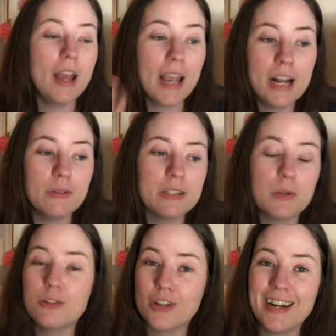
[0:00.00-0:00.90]
Anyways, what
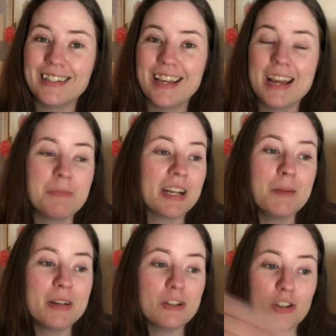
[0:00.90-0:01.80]
I was trying to say, but I kept
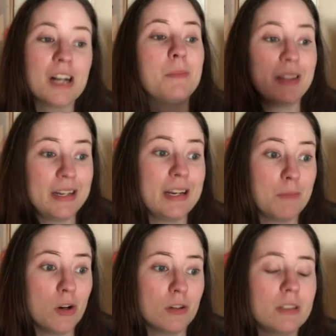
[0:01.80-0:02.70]
getting distracted by the dang
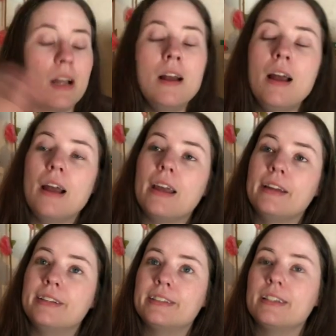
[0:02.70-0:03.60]
birds,
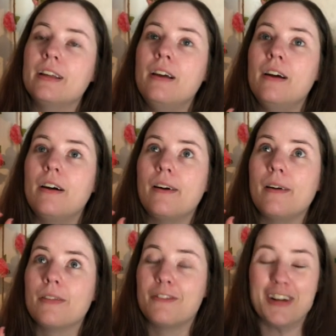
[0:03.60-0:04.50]
is
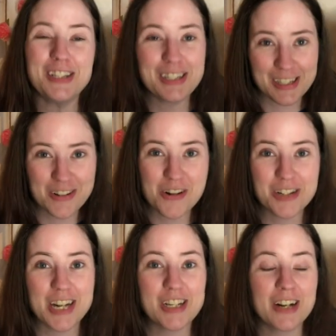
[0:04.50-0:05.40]
the first
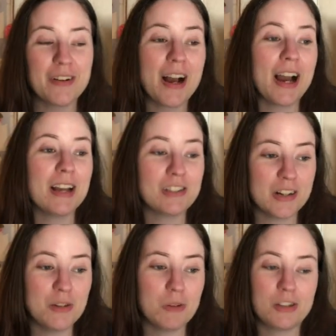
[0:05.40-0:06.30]
crocheting channel I
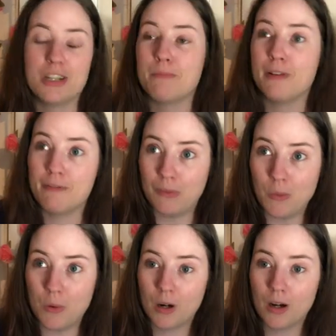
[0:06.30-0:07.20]
started watching
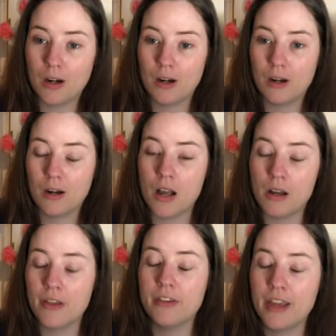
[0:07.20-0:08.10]
before, uh,
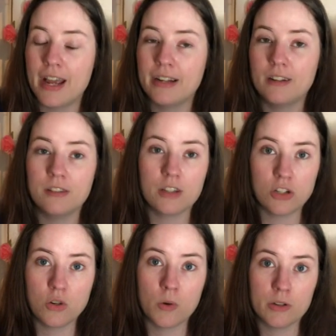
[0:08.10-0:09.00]
other than the
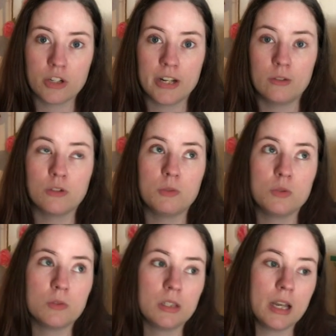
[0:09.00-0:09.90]
tutorial channels, which
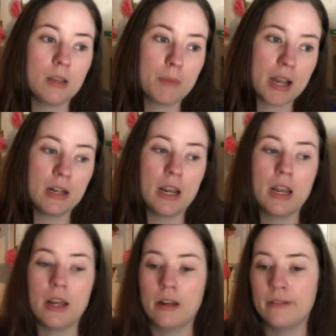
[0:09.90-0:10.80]
was like Bag a Day
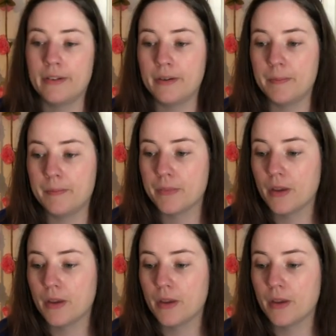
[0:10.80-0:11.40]
and um,